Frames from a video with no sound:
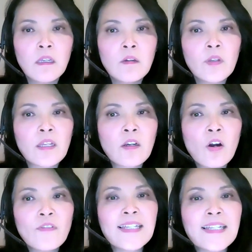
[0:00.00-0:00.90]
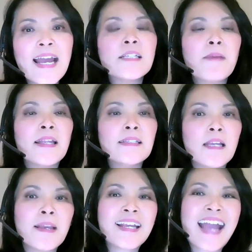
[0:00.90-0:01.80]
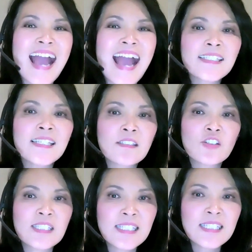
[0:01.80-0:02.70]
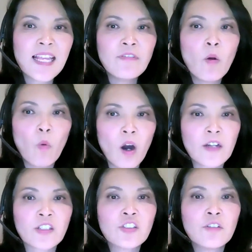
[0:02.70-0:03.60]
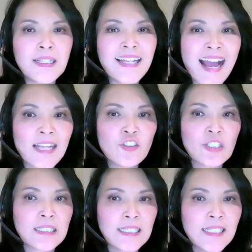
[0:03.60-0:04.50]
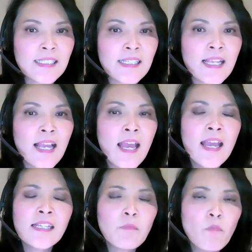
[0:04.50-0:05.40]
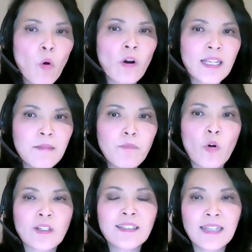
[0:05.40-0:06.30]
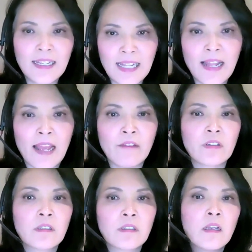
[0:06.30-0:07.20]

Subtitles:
With the COVID-19 pandemic, access to safe water to meet hygiene needs is more important than ever.